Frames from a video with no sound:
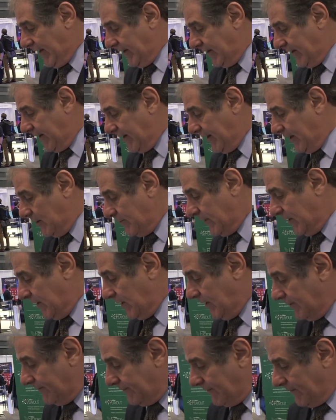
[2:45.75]
at
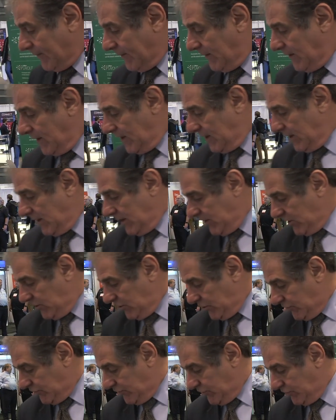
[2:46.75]
NAB,
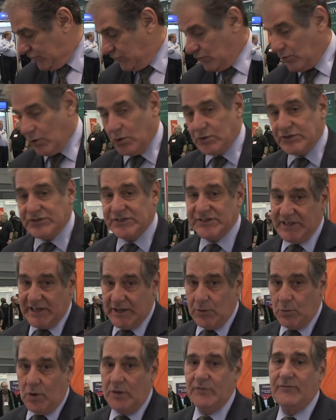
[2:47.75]
the Duo
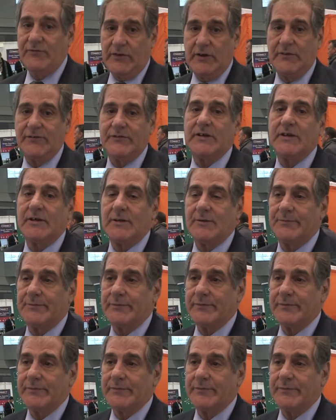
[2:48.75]
C150.